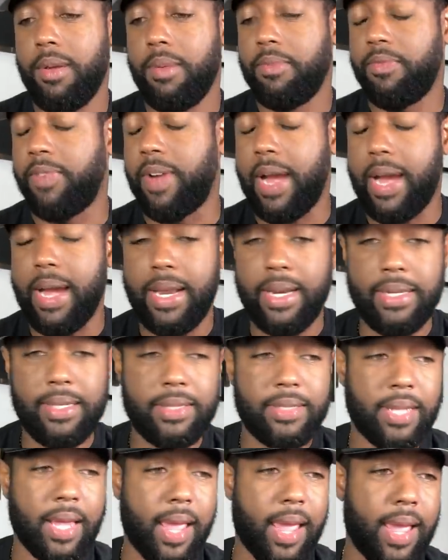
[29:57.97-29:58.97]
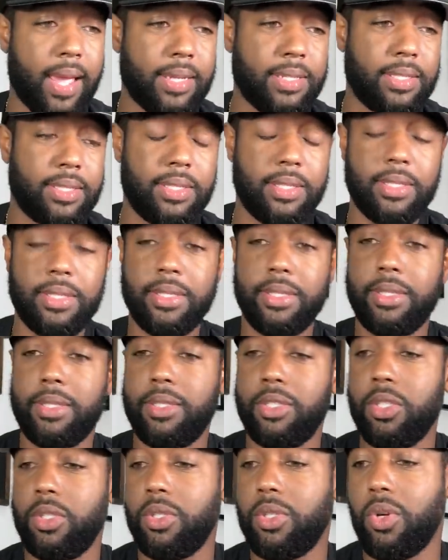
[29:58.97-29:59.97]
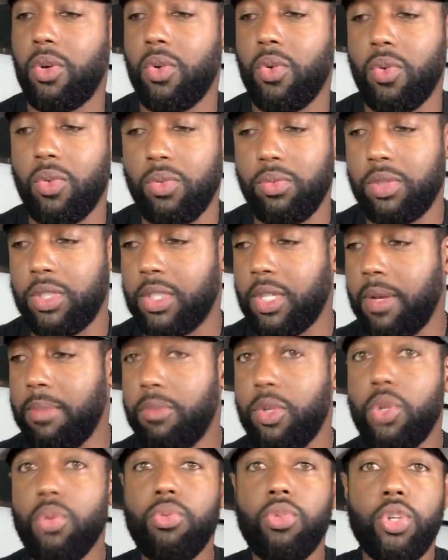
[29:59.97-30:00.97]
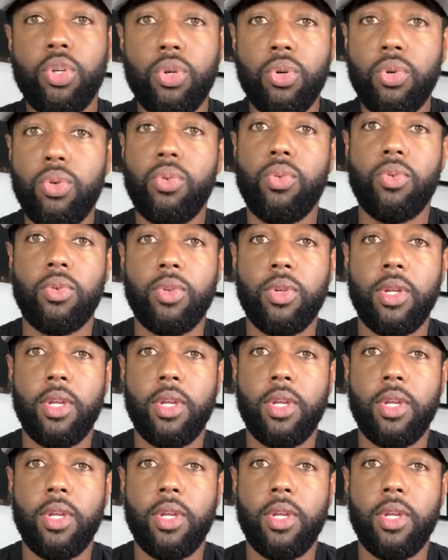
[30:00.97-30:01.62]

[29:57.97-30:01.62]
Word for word: filing taxes, you know, something you do,